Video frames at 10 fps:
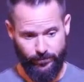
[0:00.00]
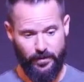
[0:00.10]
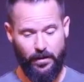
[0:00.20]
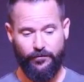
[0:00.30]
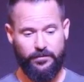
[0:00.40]

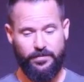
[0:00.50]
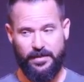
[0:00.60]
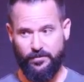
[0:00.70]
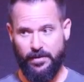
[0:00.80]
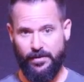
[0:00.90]

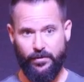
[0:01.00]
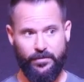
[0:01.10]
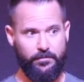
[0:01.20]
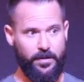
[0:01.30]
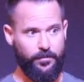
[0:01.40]
oftentimes, by the way,
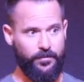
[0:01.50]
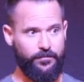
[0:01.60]
remember the